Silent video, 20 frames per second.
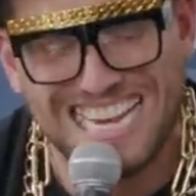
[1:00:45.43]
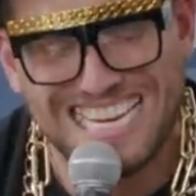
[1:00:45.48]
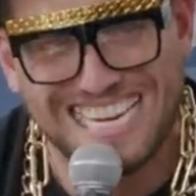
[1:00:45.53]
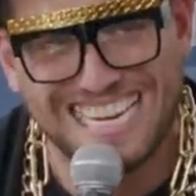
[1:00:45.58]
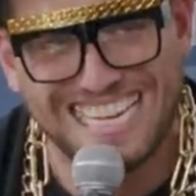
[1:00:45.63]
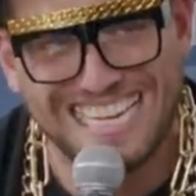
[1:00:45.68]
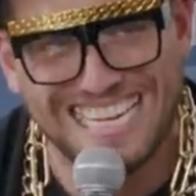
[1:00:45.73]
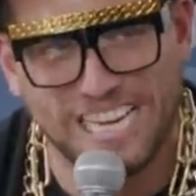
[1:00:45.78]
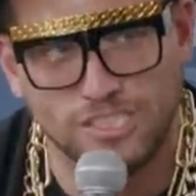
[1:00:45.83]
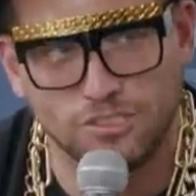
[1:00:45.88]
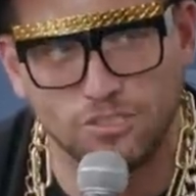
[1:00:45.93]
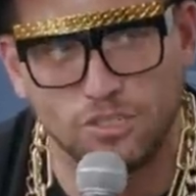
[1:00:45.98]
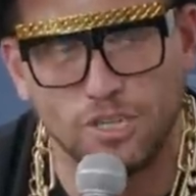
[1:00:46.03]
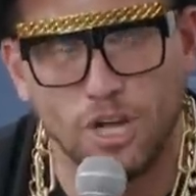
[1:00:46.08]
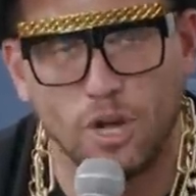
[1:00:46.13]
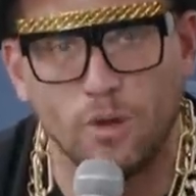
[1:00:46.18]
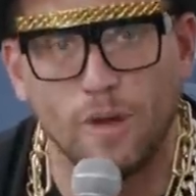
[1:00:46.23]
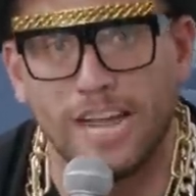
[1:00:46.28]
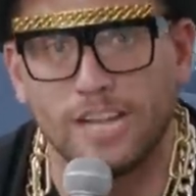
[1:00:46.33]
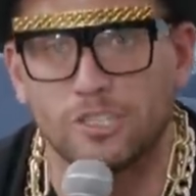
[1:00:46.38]
I need a yes or
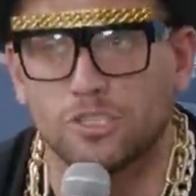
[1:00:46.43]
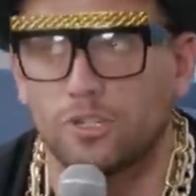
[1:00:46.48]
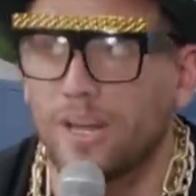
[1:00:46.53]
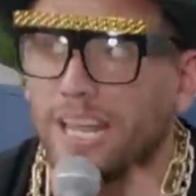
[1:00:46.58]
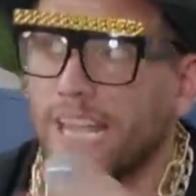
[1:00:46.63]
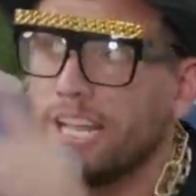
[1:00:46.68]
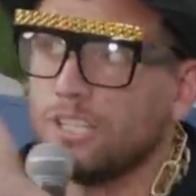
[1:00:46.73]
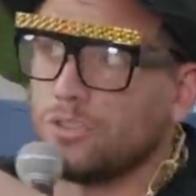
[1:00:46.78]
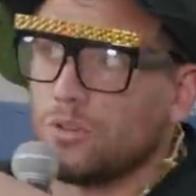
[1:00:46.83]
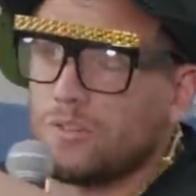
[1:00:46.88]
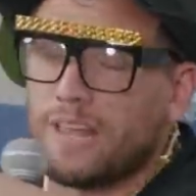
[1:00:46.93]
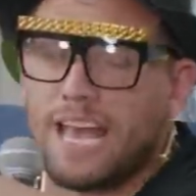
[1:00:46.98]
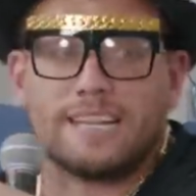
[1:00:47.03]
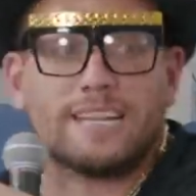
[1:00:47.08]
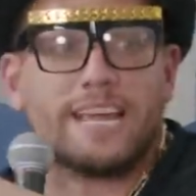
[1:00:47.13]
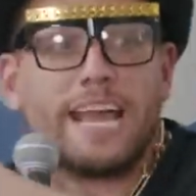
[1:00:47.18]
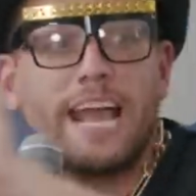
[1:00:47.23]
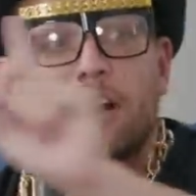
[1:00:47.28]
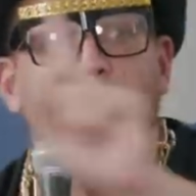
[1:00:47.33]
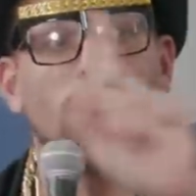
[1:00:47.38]
no answer into
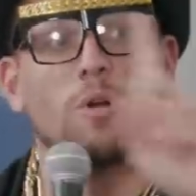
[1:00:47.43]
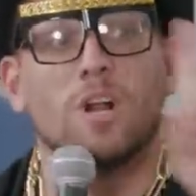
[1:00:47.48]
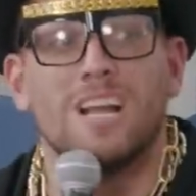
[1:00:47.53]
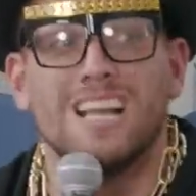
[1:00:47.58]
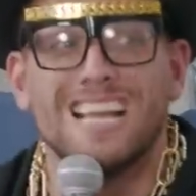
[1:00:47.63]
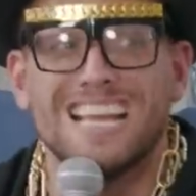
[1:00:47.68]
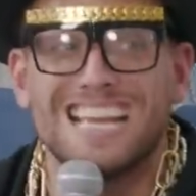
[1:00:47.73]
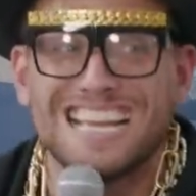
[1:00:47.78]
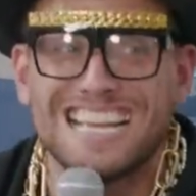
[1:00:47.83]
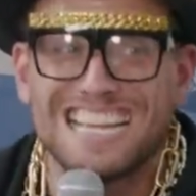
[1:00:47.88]
that camera.